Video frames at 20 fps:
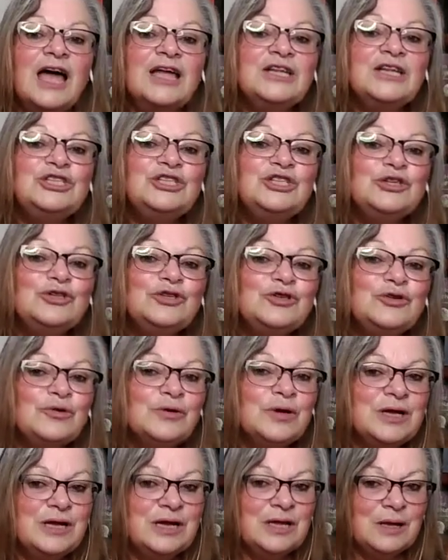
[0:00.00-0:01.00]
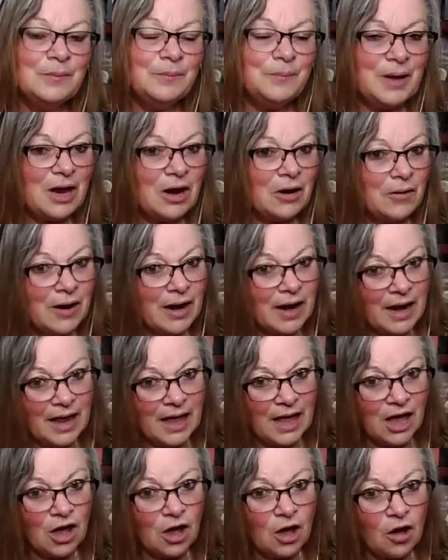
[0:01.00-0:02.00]
and due to any apparent
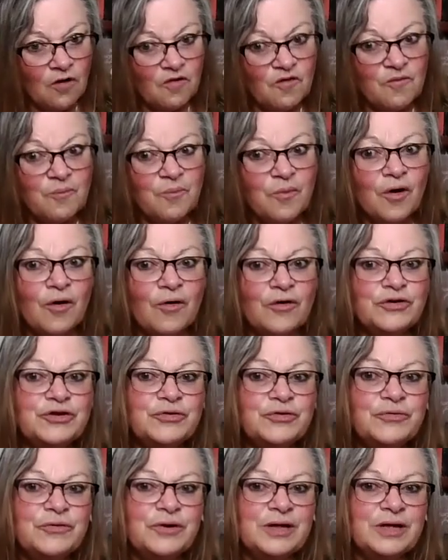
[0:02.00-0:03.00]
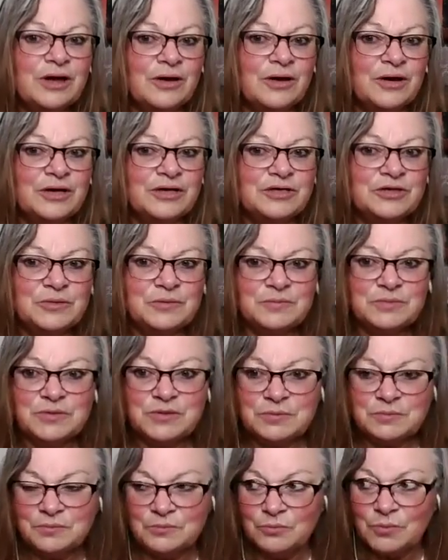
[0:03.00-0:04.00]
lack of pottery
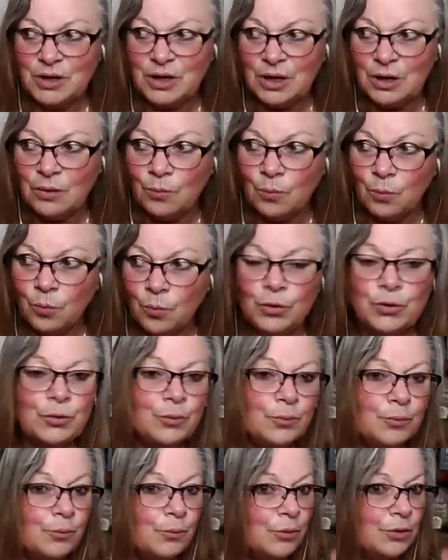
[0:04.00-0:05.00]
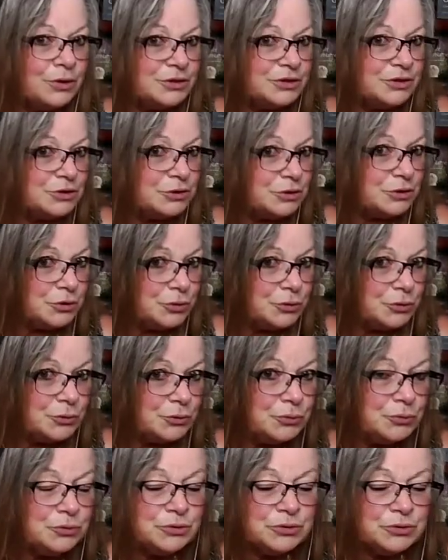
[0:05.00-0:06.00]
items where wood was
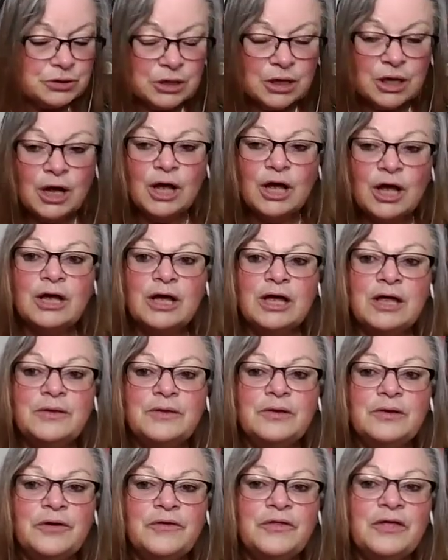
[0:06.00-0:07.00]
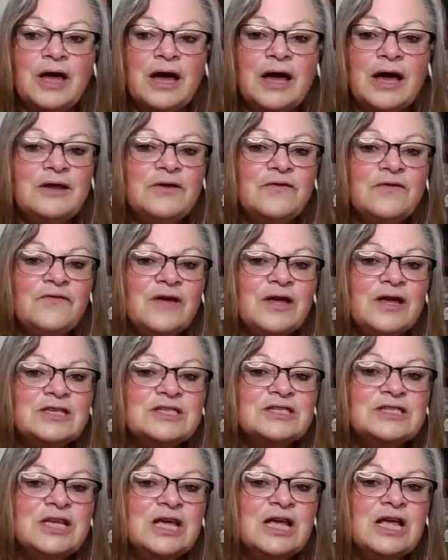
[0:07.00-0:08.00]
used in a lot of the
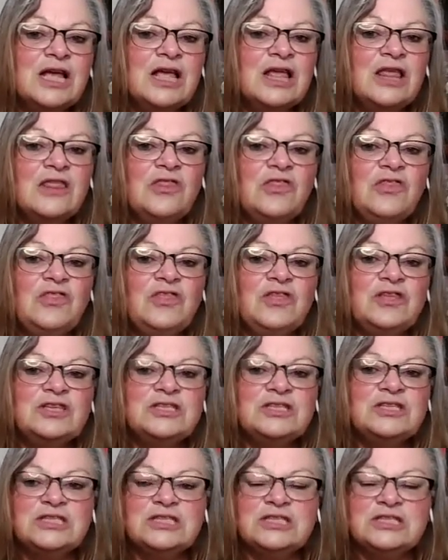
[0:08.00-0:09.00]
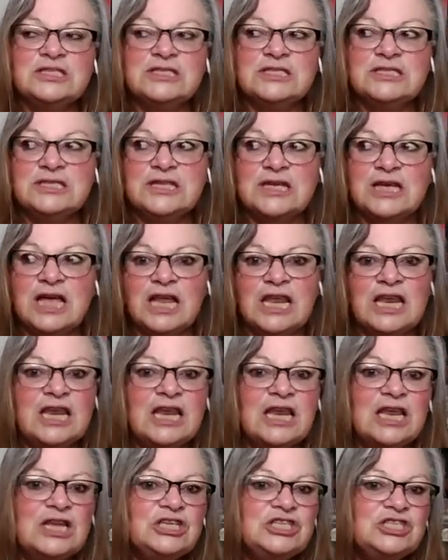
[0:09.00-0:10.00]
artifacts, this
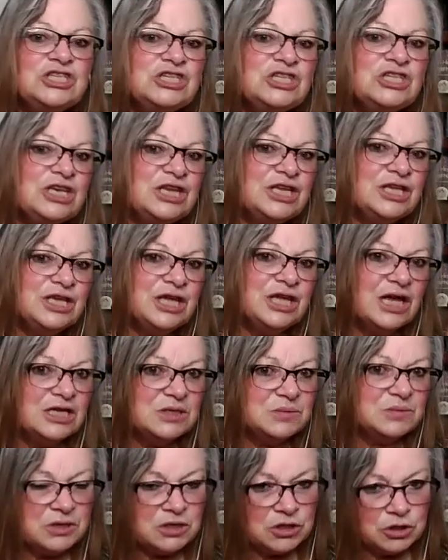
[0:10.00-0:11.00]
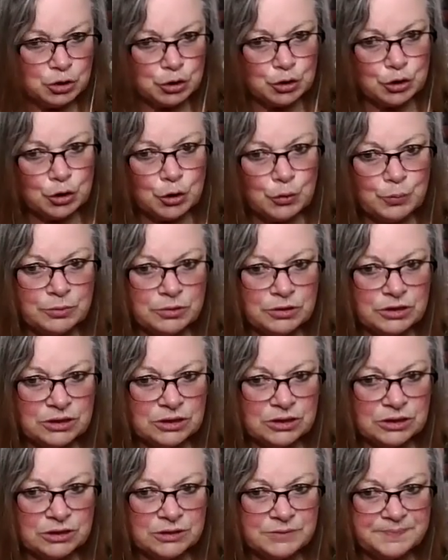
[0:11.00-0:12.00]
allegedly has been
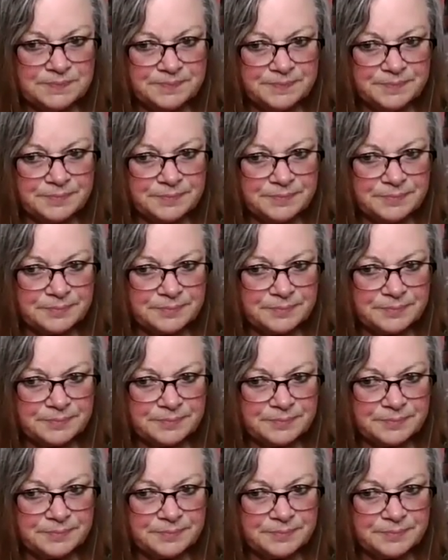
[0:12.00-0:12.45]
interpreted,